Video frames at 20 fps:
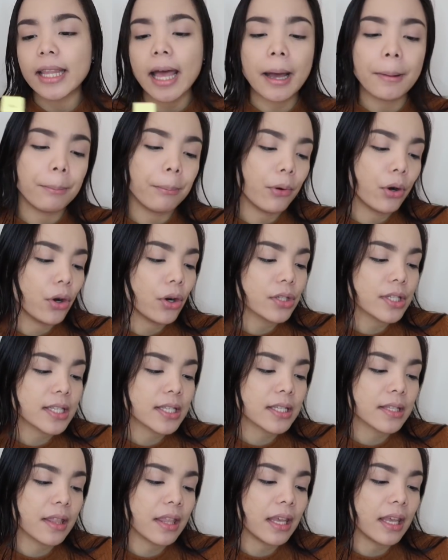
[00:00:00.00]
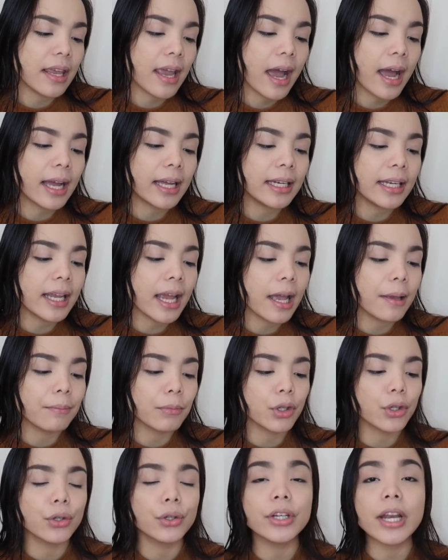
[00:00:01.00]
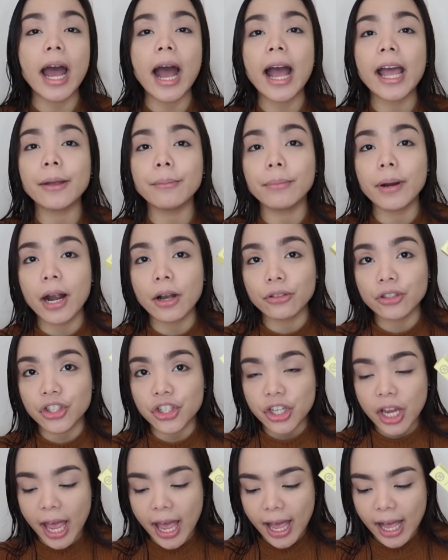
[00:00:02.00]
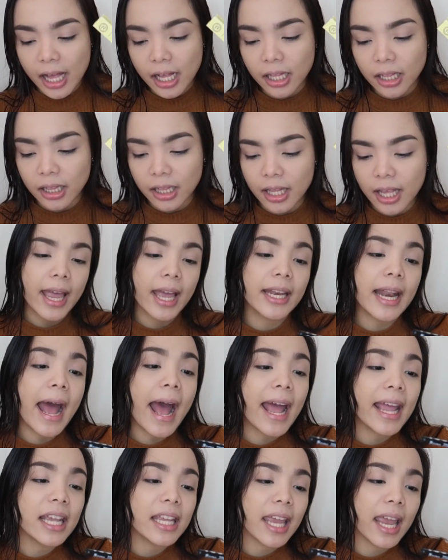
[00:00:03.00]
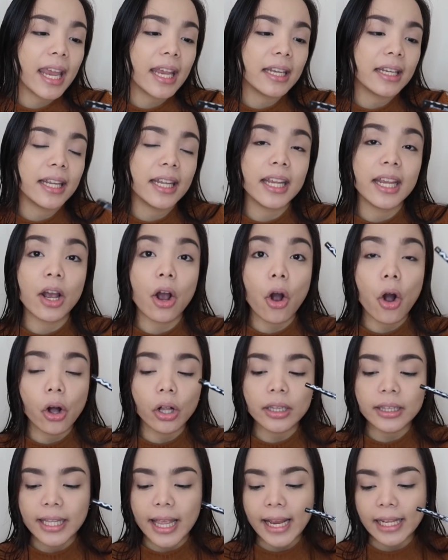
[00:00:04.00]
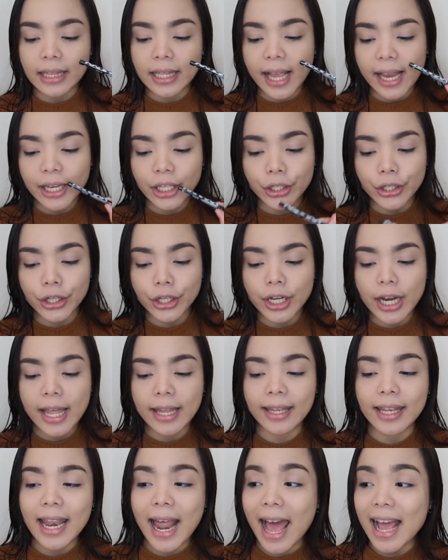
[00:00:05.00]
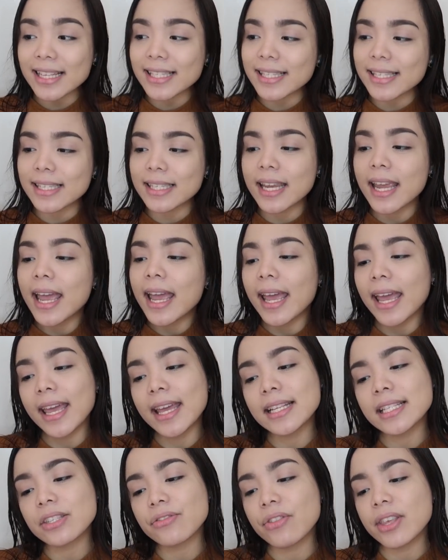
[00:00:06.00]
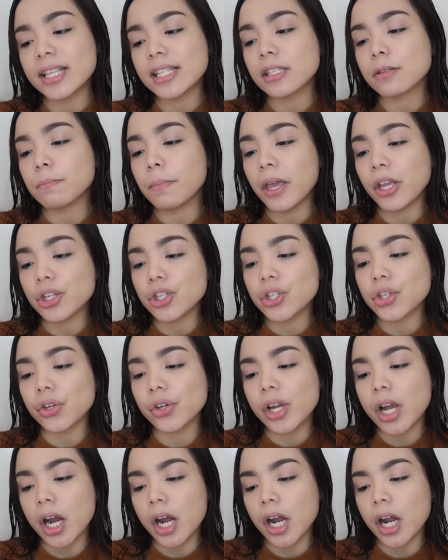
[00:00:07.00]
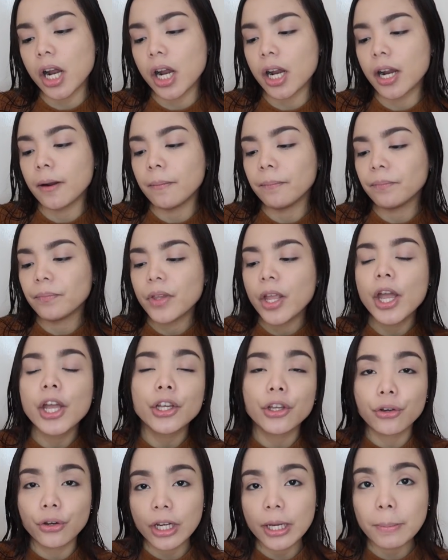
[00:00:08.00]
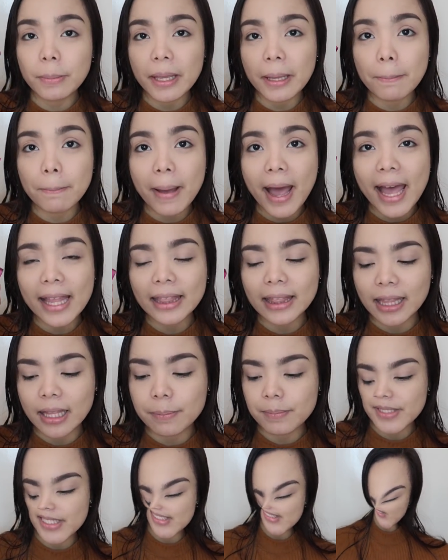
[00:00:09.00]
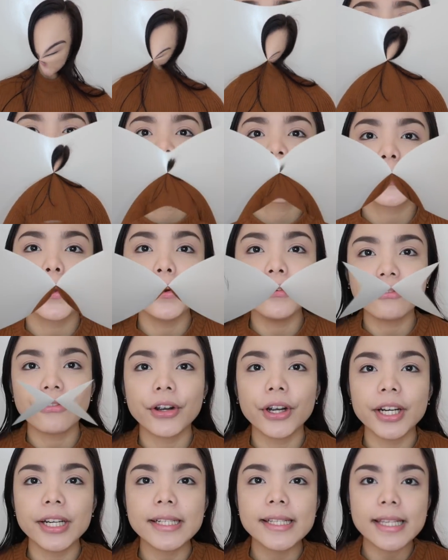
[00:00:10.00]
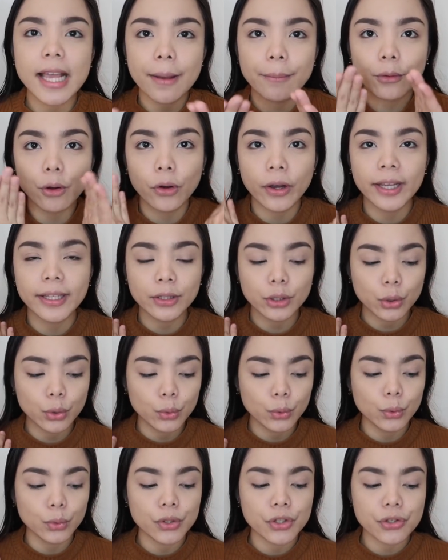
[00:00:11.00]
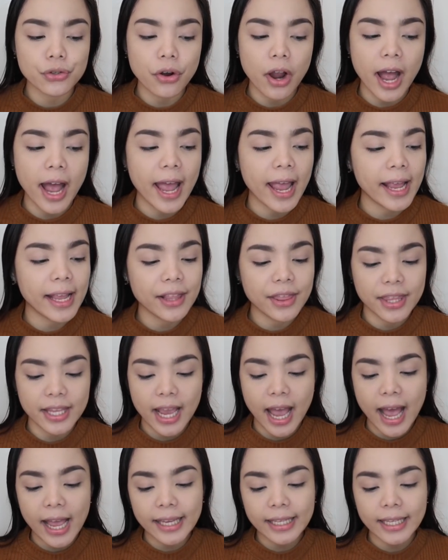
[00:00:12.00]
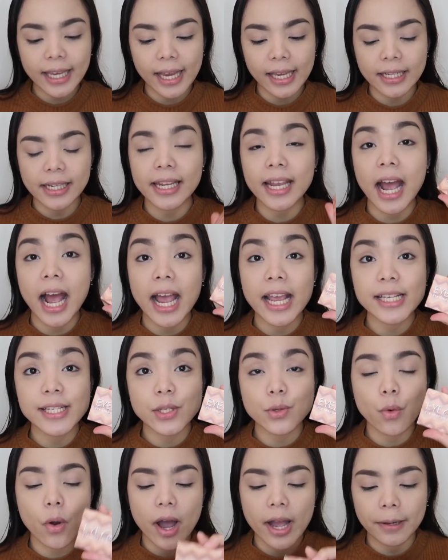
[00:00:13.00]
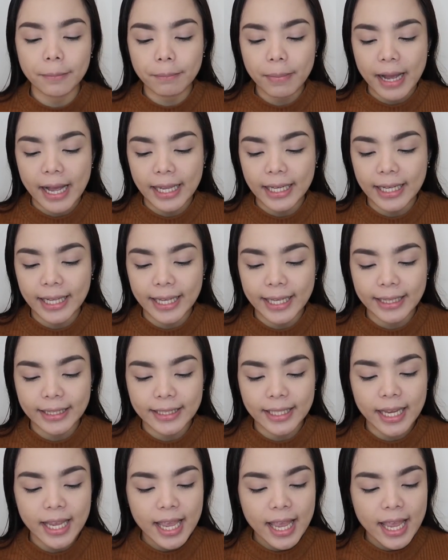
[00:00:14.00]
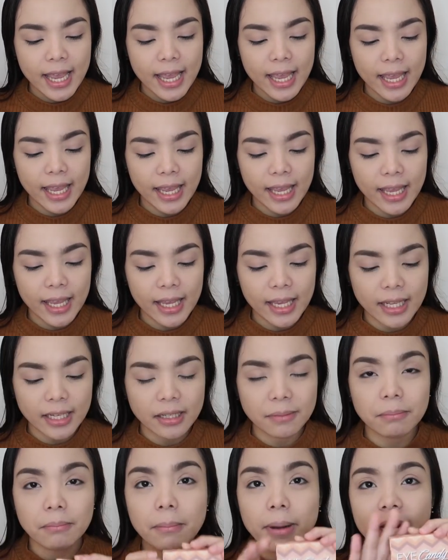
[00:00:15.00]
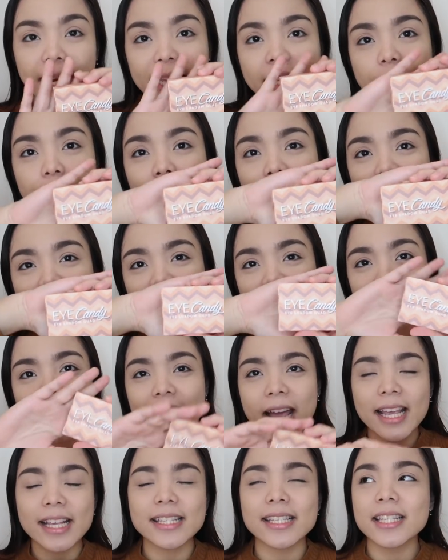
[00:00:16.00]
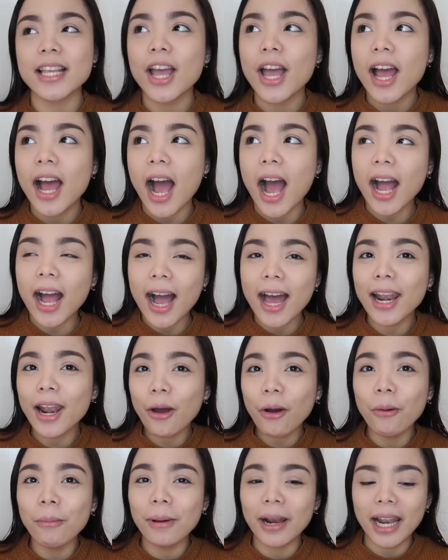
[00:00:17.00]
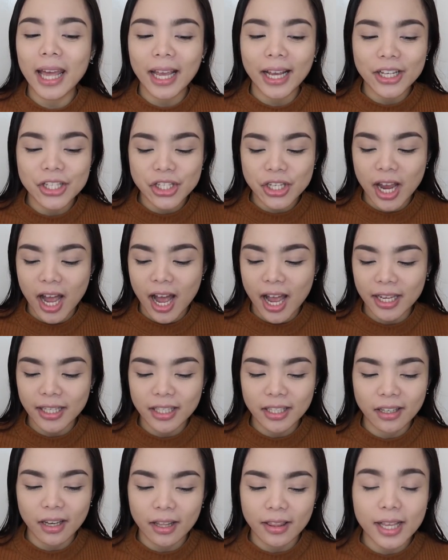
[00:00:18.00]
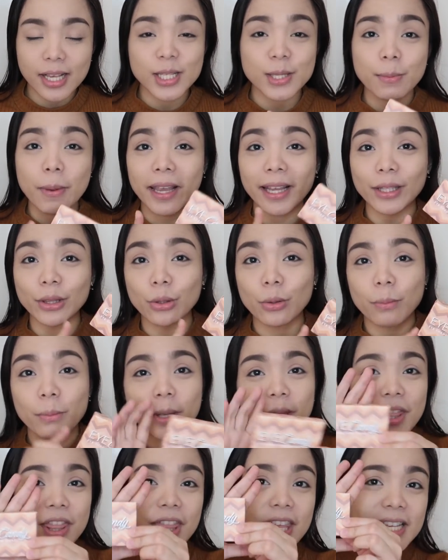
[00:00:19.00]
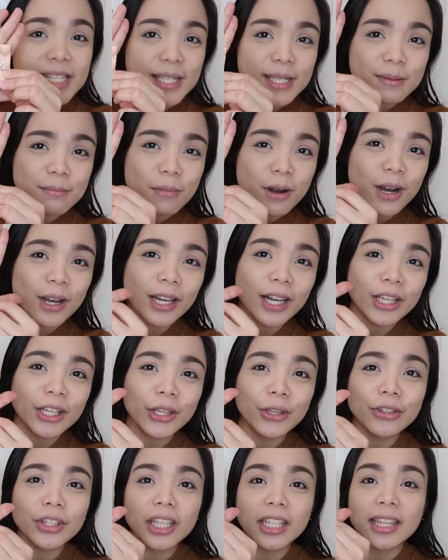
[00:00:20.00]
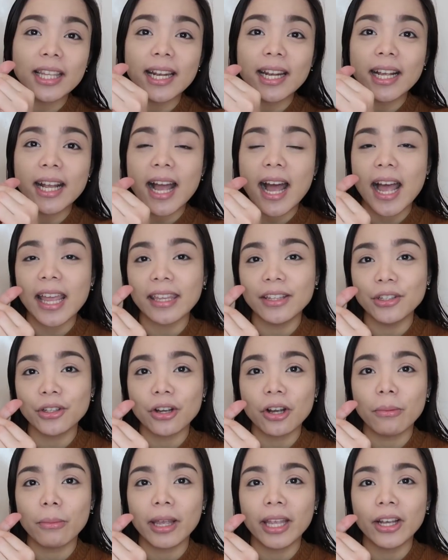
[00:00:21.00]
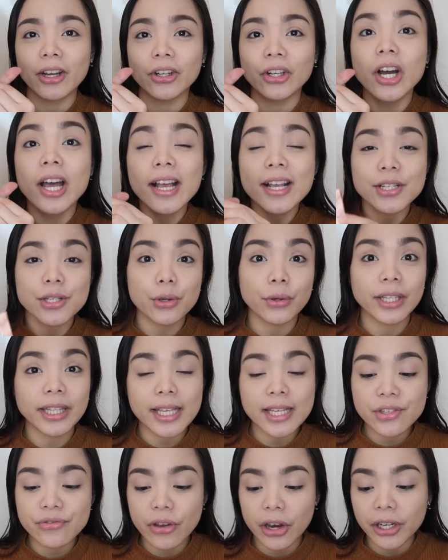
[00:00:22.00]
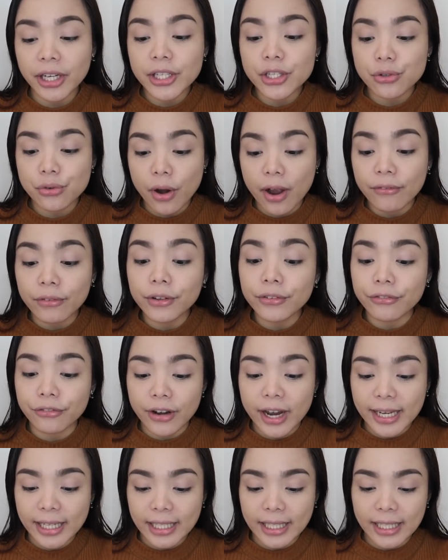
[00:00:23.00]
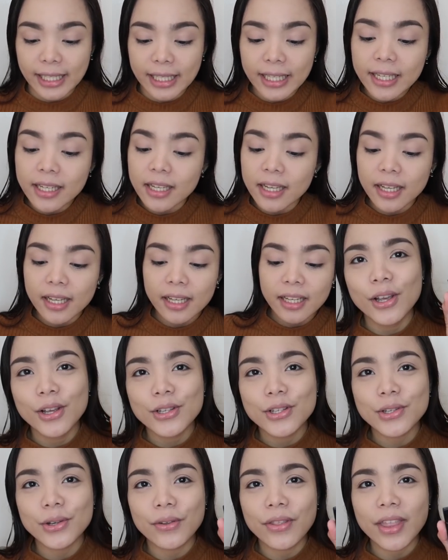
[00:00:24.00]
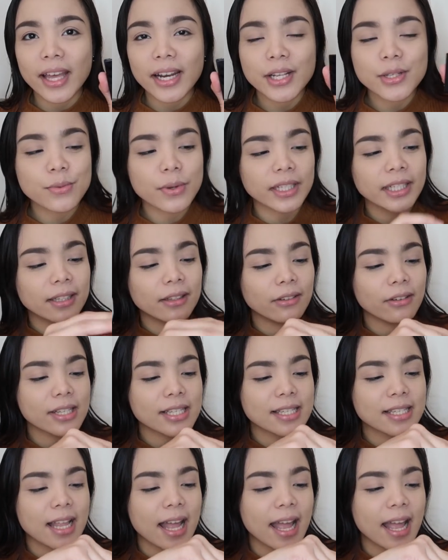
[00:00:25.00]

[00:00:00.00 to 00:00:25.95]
tapos the Honey I'm Good Eyebrow Gel, and Eye Candy All Day Liner, and last is this Pink Sugar Creamy Matte Lipstick. So first, I'm going to try the Eye Candy Eye Squad Palette, and maliit pala siya guys. Akala ko malaki siya. I did not expect it to be this small. Ang cute niya talaga. Ayun yung kamay ko. So it is very travel friendly. So that is what it looks